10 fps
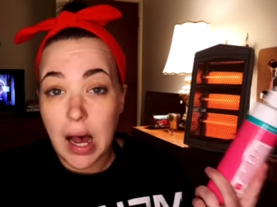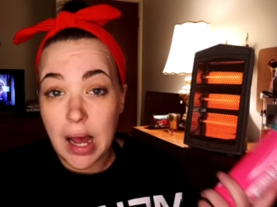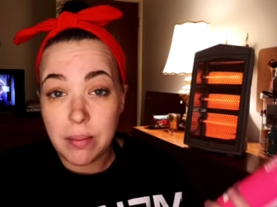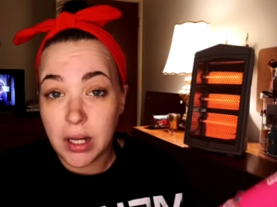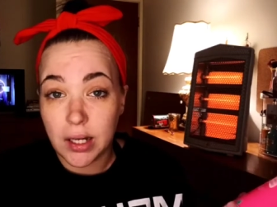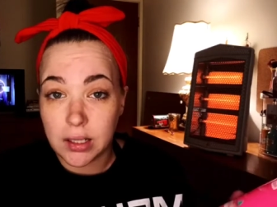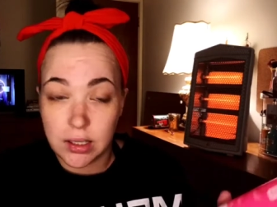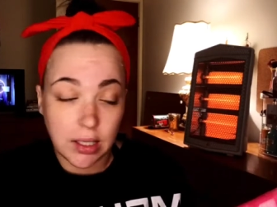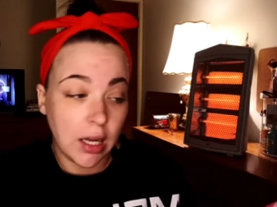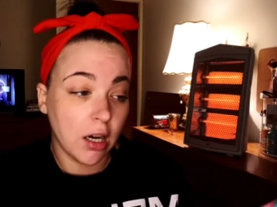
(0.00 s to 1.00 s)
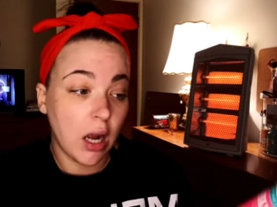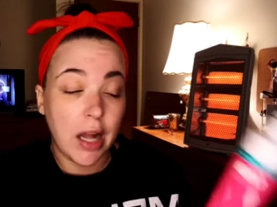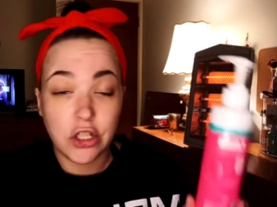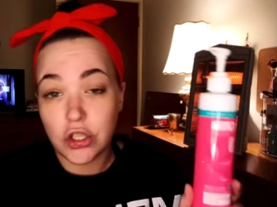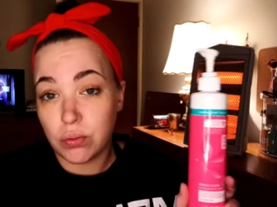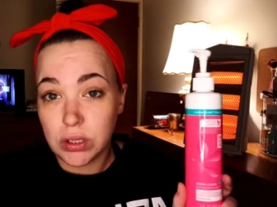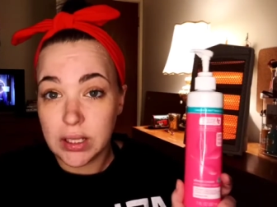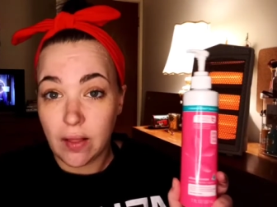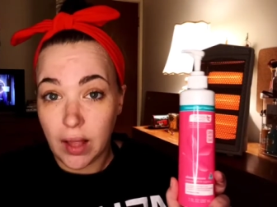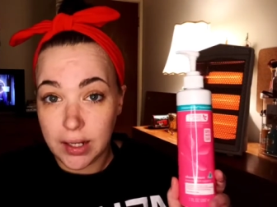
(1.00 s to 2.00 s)
I'm not going to care. I just
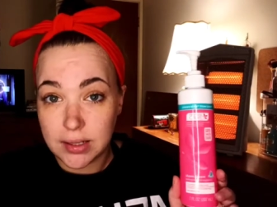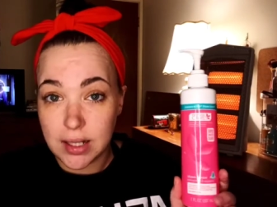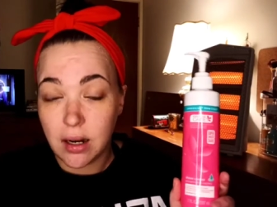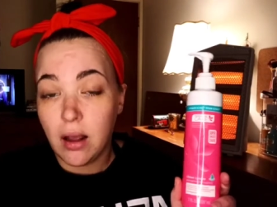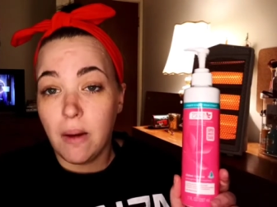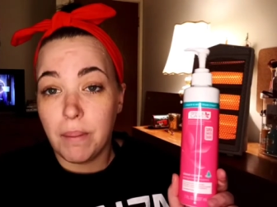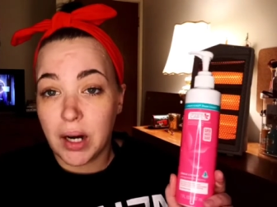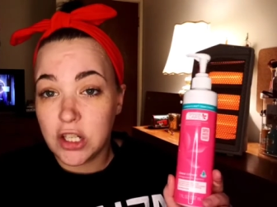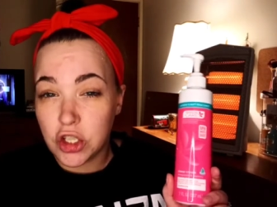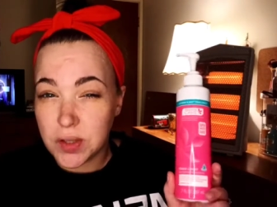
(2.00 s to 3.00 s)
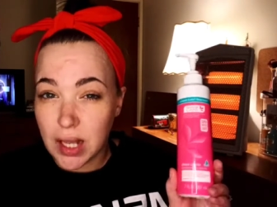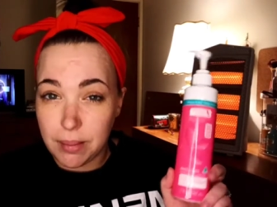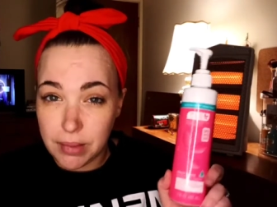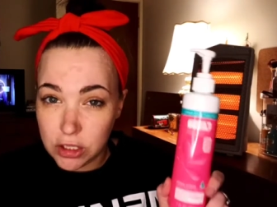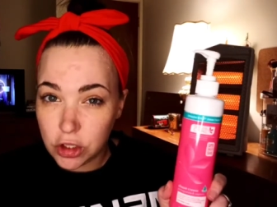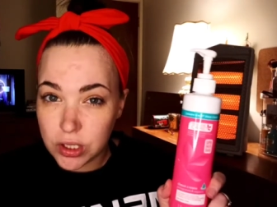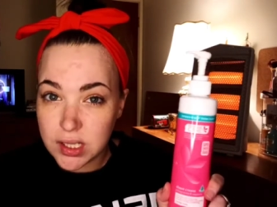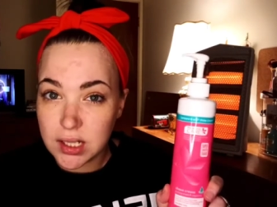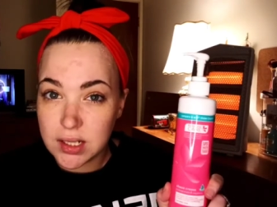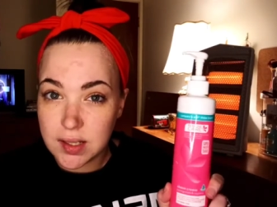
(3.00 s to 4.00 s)
really liked it. But I just, I'm
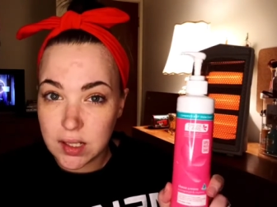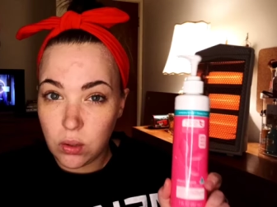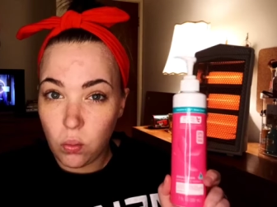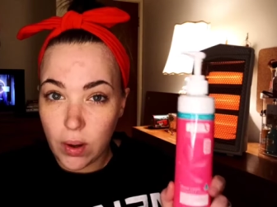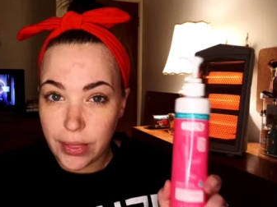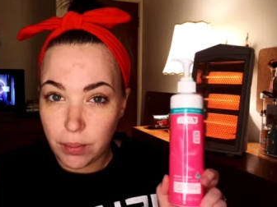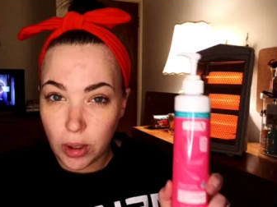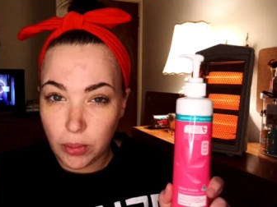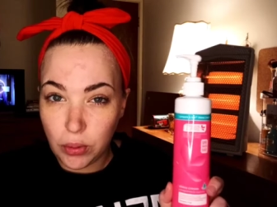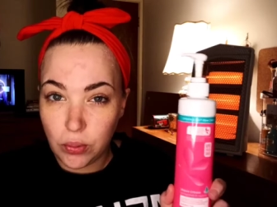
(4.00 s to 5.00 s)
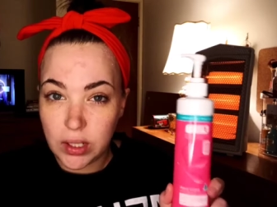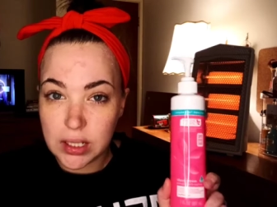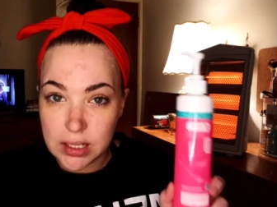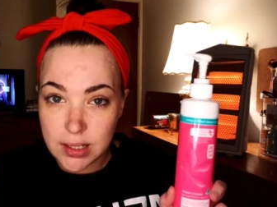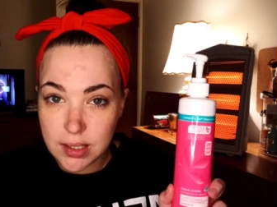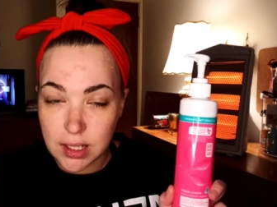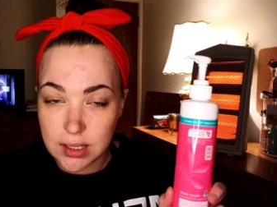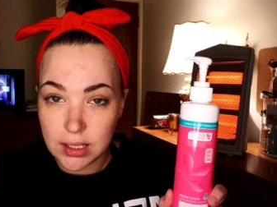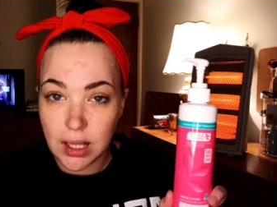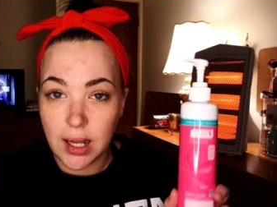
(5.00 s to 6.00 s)
interested to see what the purple one is
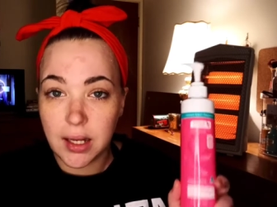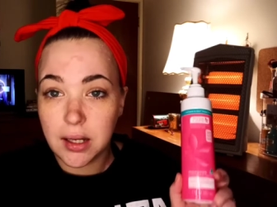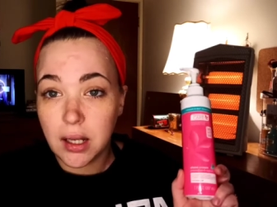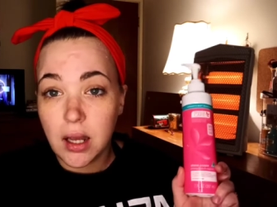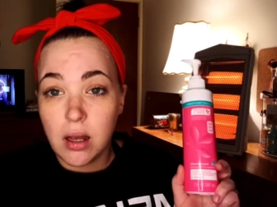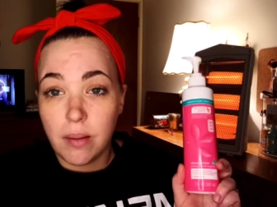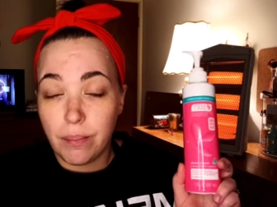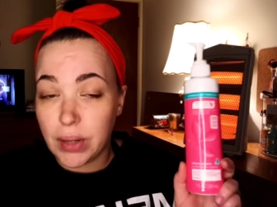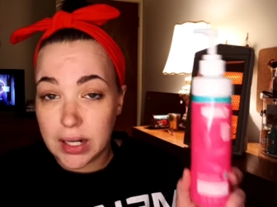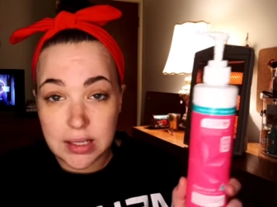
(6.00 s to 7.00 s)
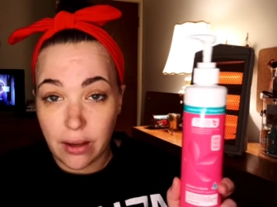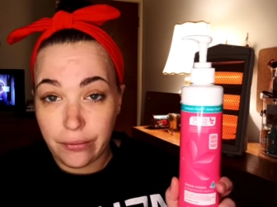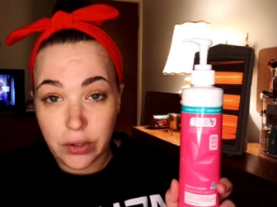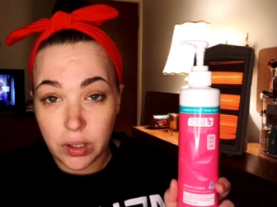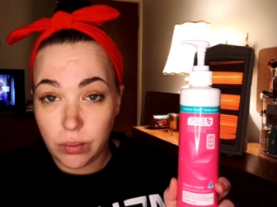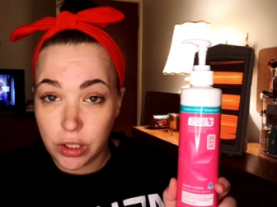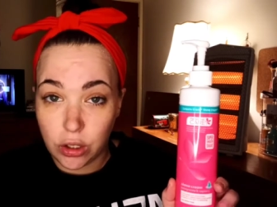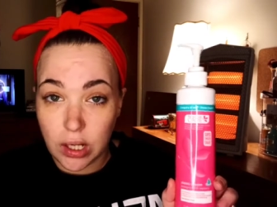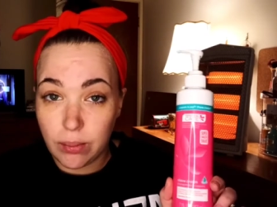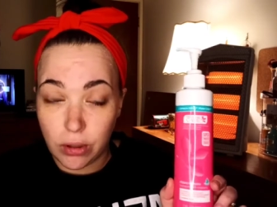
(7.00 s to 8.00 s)
scented like. But I definitely want to
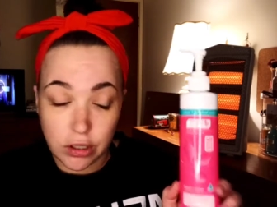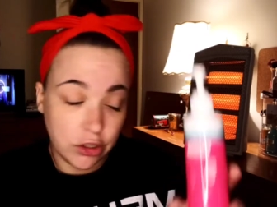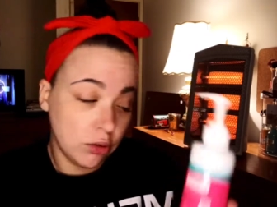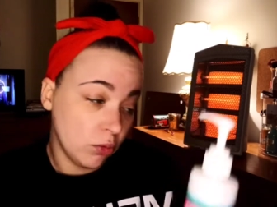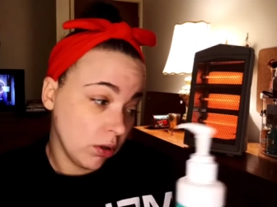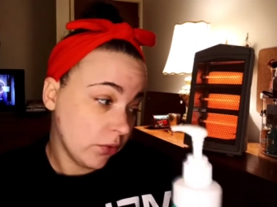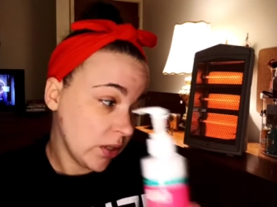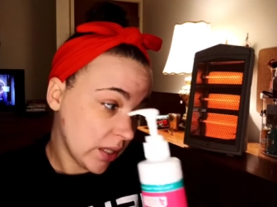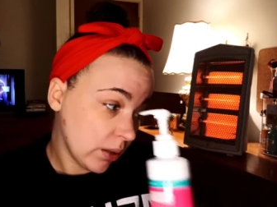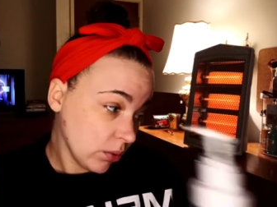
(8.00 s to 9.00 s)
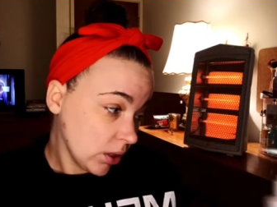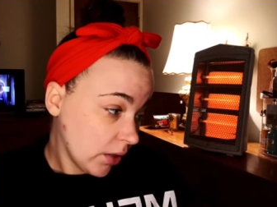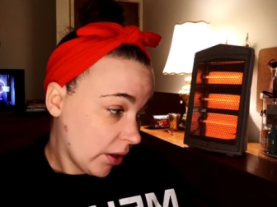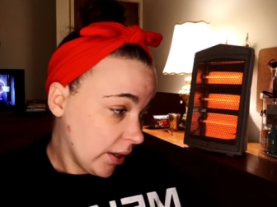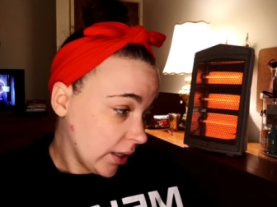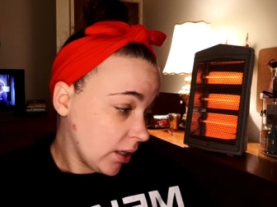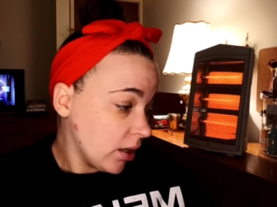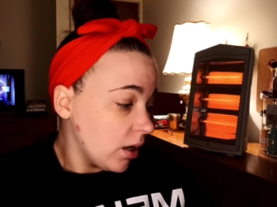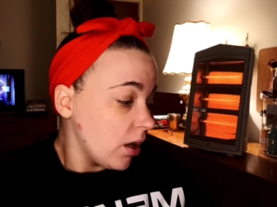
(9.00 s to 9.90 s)
grab one or two more of these. I really like it.